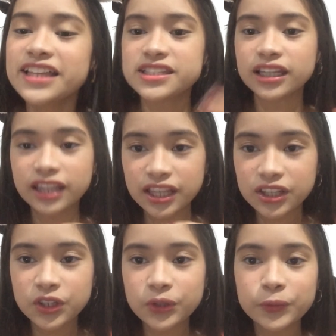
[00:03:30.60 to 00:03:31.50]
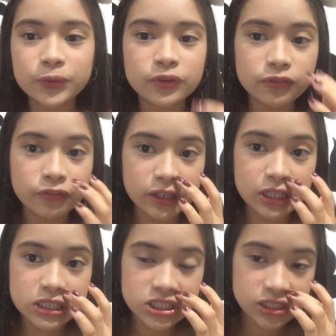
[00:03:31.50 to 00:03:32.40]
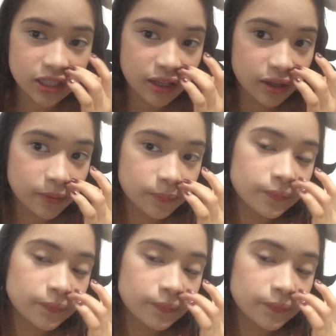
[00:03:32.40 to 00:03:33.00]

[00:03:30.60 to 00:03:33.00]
satin yung finish niya.